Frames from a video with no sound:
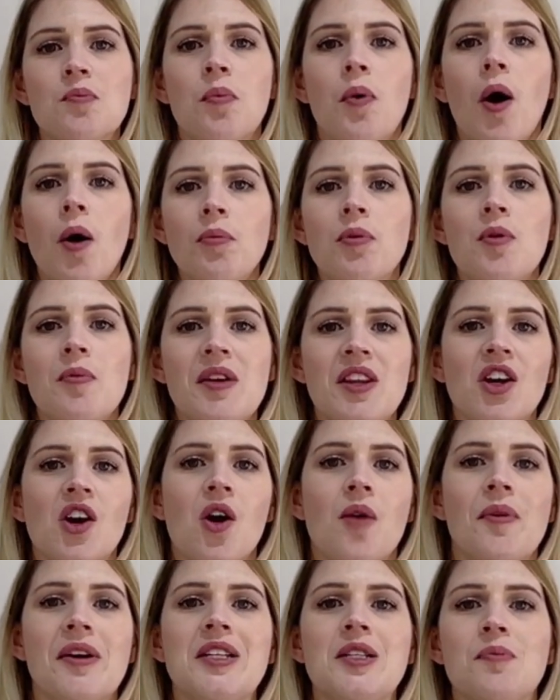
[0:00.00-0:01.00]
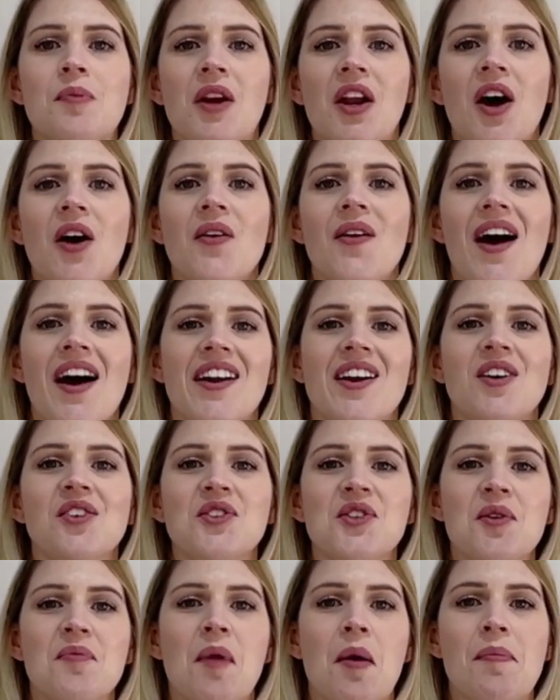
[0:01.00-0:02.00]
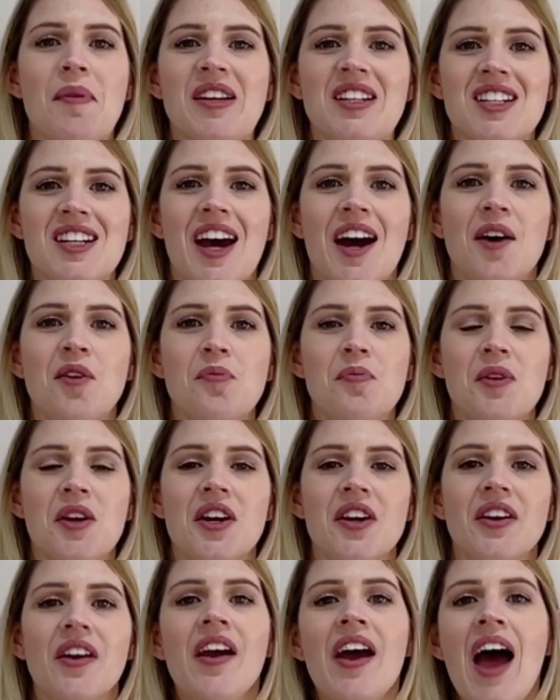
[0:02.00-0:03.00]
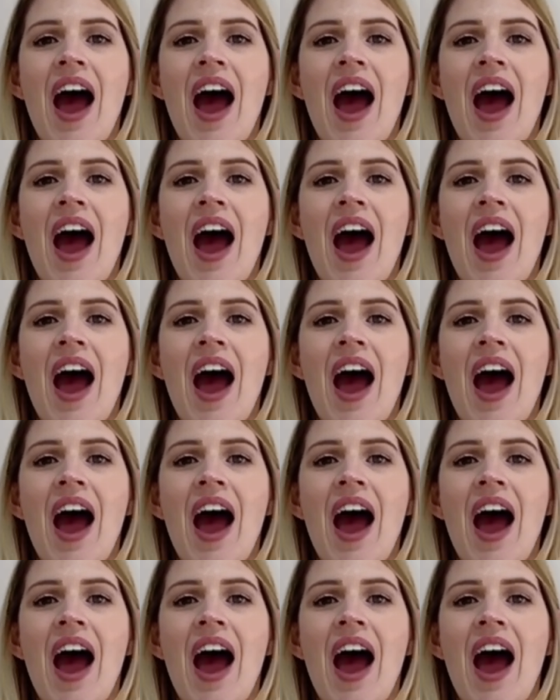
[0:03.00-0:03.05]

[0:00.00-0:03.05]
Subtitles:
pop them in the comments below and I'll do my best to help you.